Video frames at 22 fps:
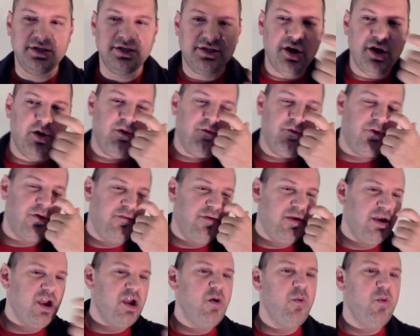So for a
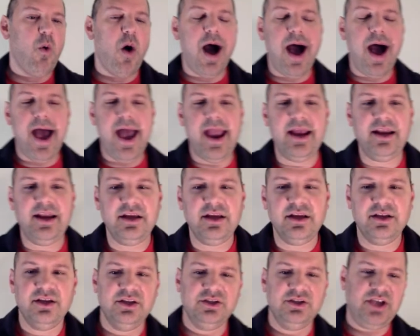very wide
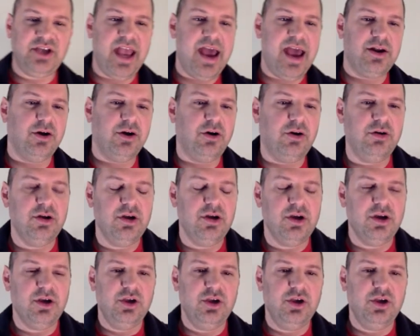channel,